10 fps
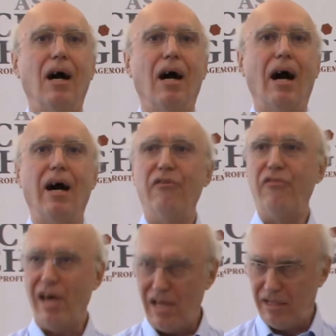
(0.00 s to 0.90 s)
I
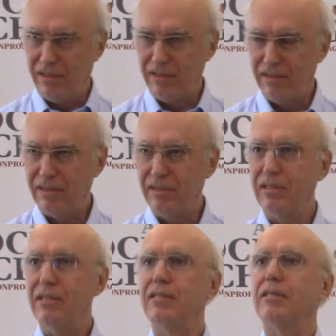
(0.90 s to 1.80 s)
failed.
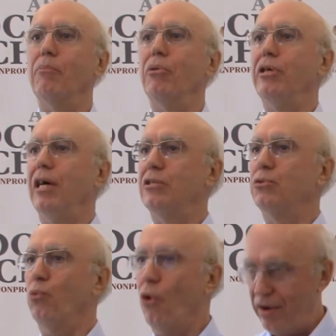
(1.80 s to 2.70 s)
Somebody else
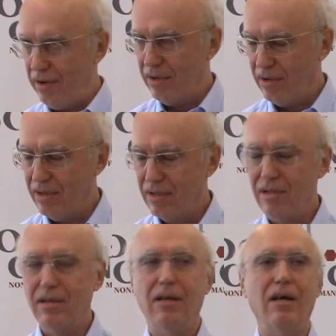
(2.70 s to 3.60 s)
won,
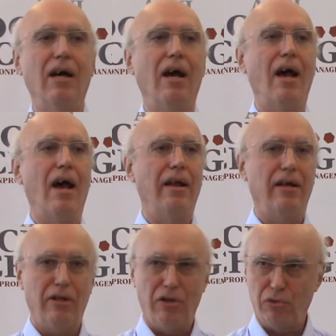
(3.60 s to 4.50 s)
and I
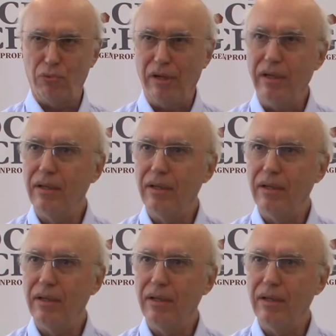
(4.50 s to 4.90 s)
did not win.